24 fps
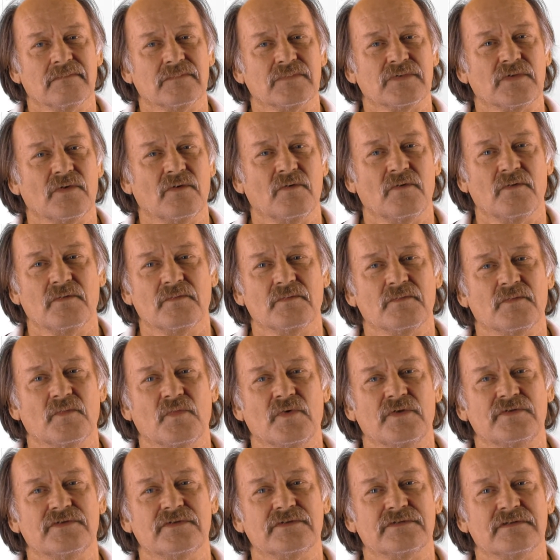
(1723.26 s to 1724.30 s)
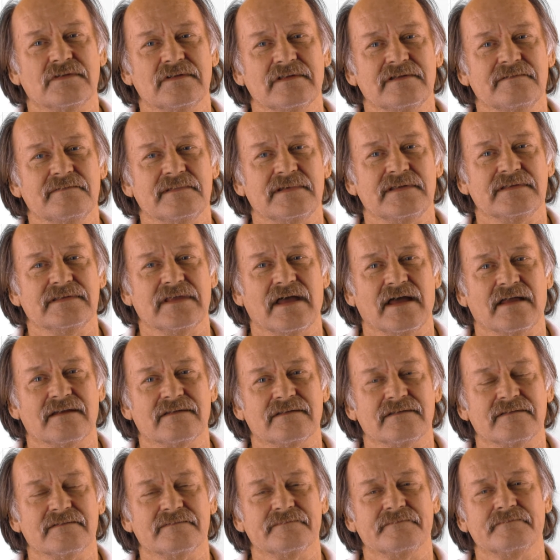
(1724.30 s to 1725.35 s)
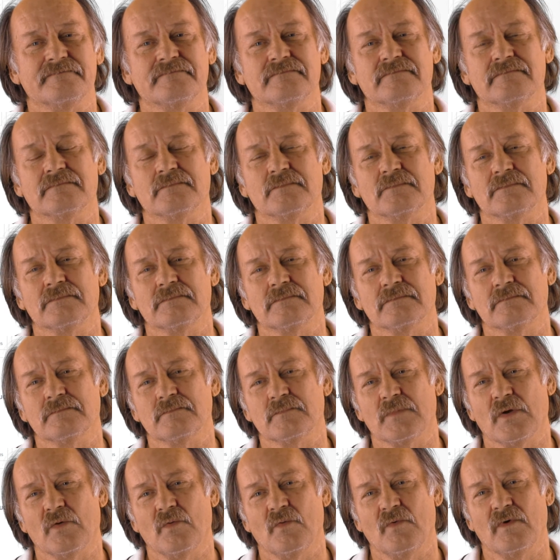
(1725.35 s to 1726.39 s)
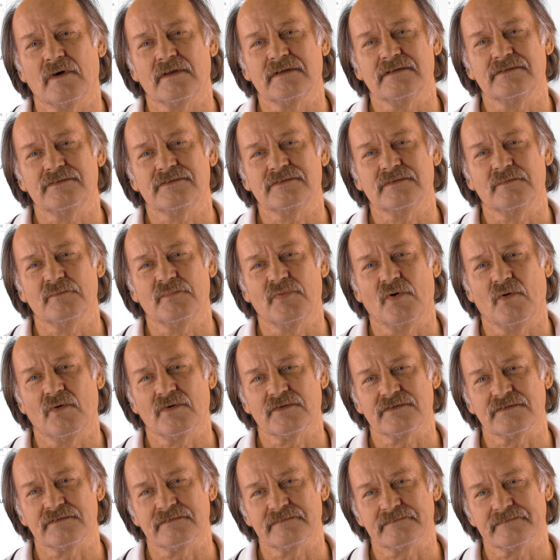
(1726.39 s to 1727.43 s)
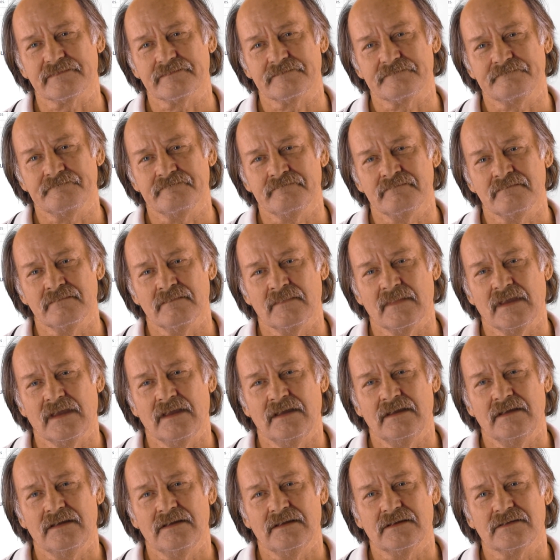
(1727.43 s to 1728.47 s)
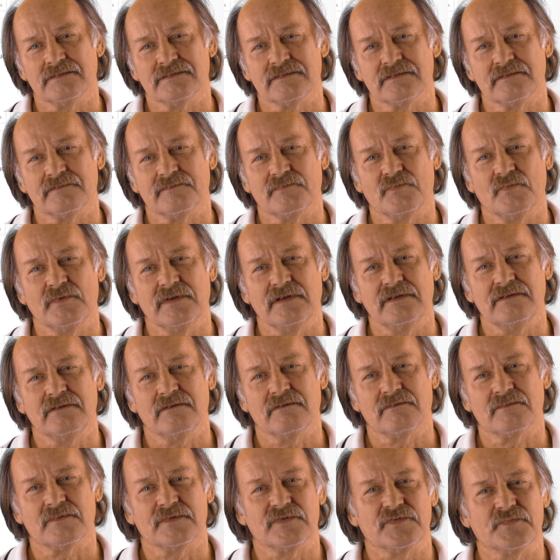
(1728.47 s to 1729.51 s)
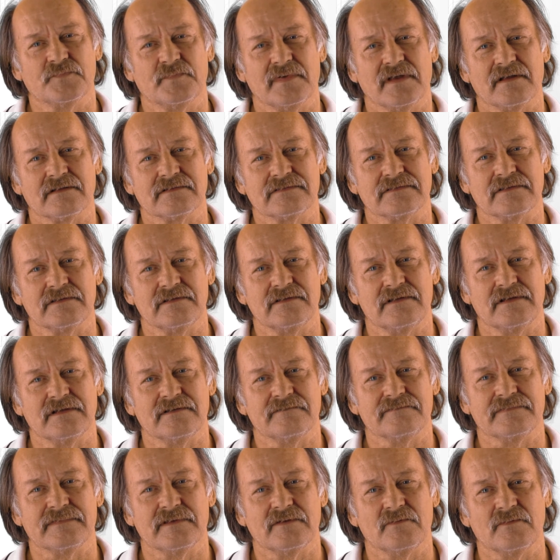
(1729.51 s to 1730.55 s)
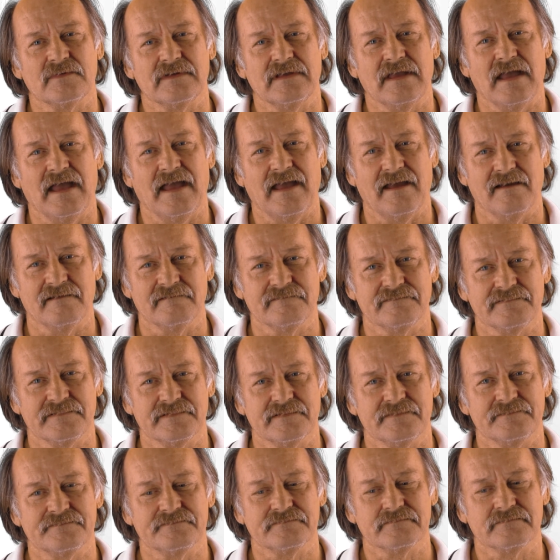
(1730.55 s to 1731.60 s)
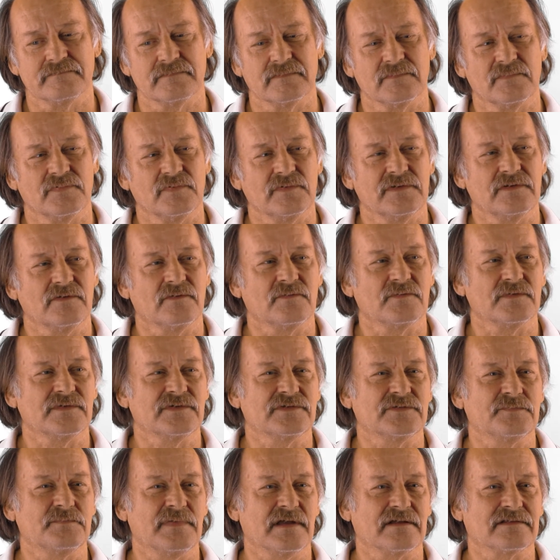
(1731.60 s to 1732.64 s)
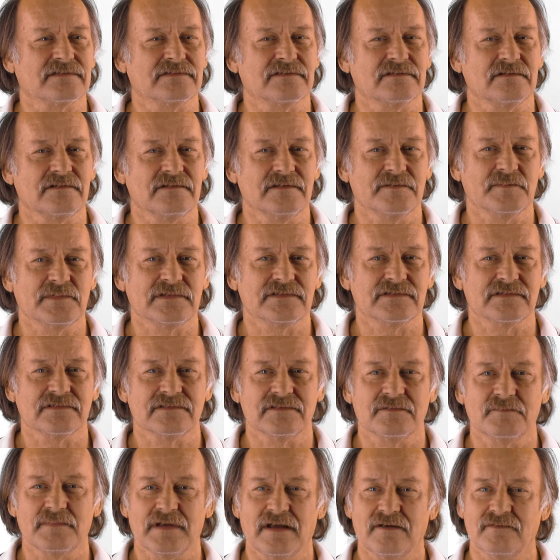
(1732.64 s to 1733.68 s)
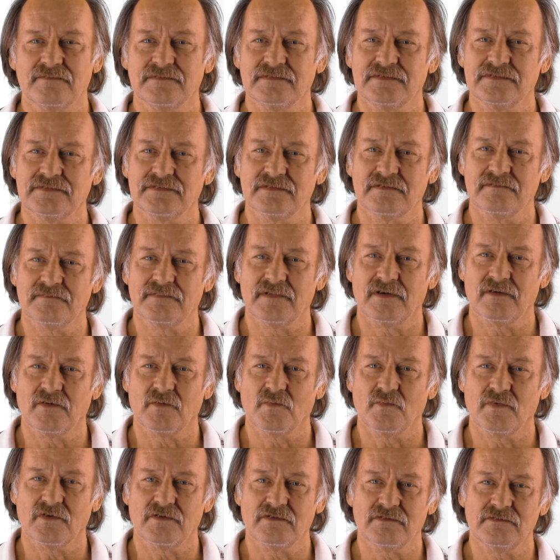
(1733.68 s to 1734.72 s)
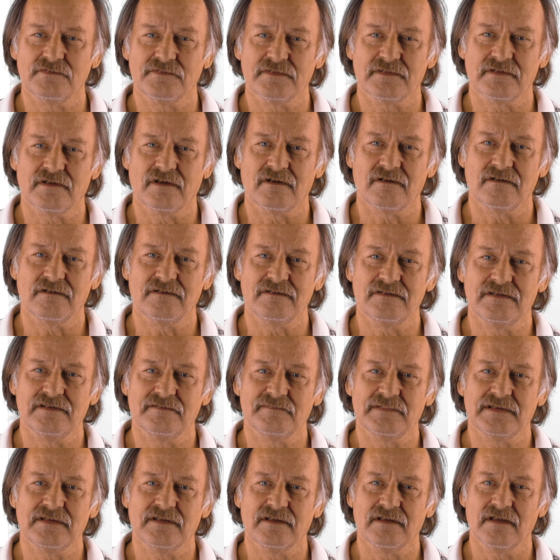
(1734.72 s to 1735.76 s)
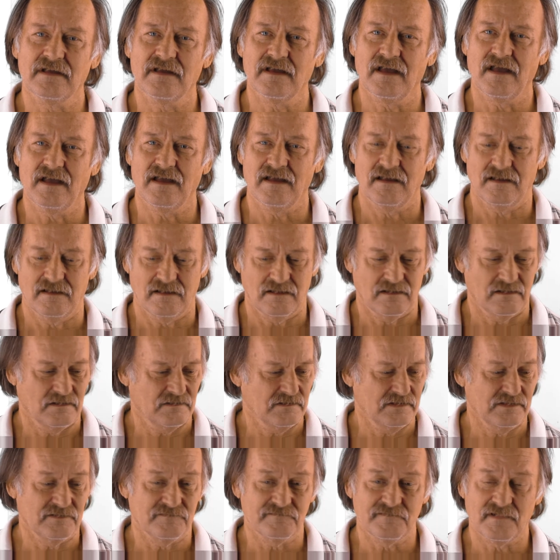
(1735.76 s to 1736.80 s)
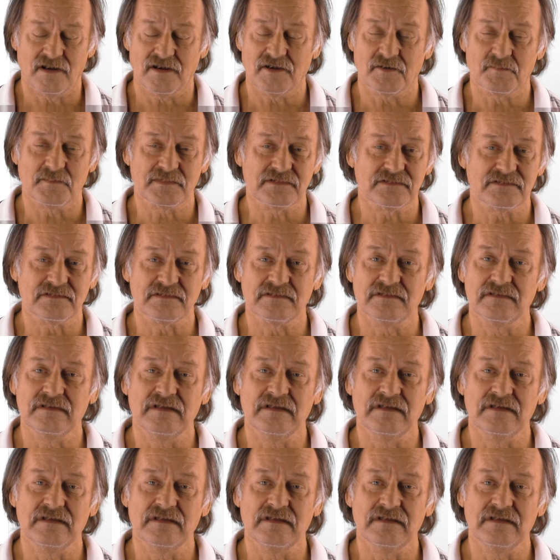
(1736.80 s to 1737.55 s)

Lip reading: So we'll just leave it at that. But what is important is if we don't respect the life that we have, if we don't respect the limits and the boundaries of our world and our living environment,